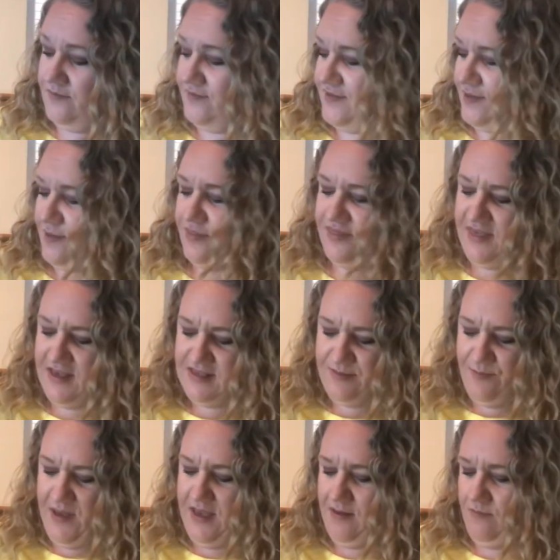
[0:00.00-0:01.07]
So this
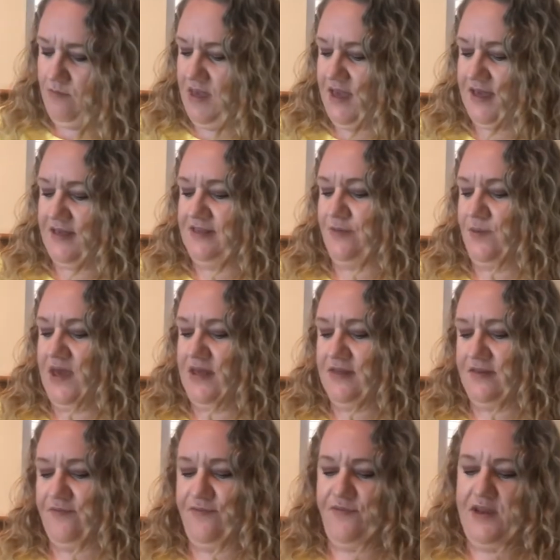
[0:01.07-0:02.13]
might make its way
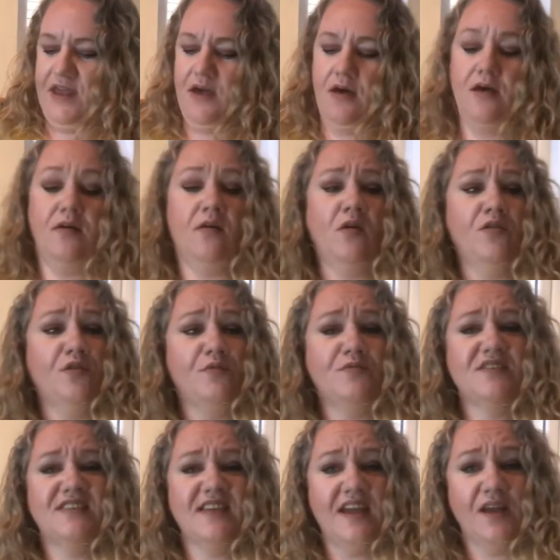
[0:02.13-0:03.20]
to Freya, although it was
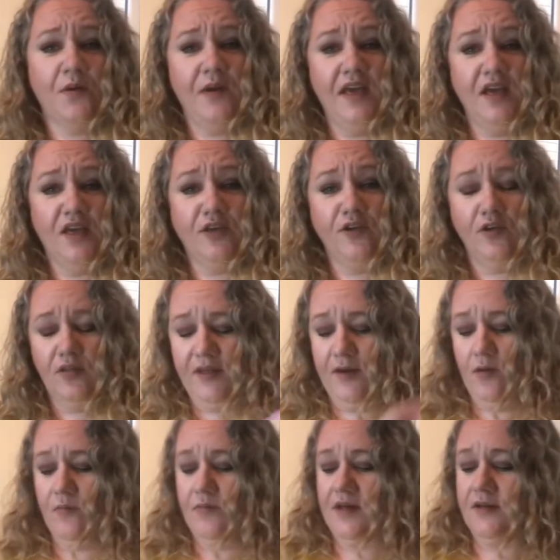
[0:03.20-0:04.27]
set quite cutely
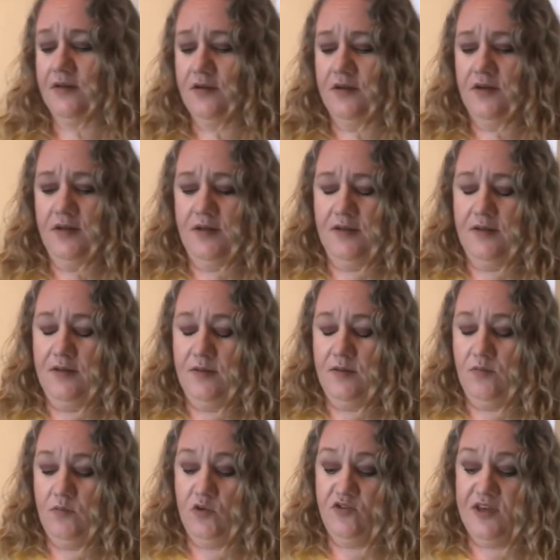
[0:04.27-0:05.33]
on my
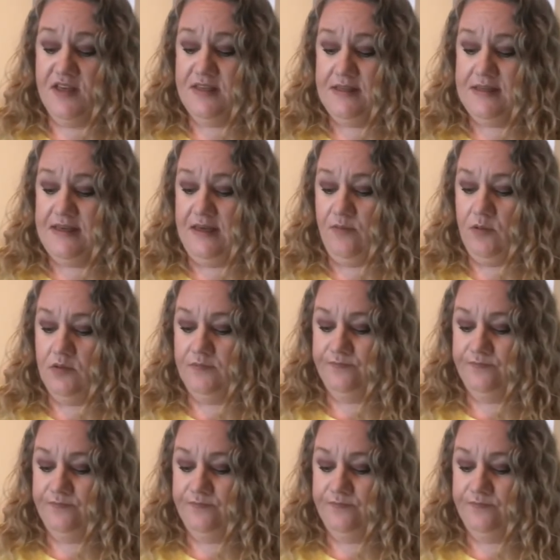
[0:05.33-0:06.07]
dressing table,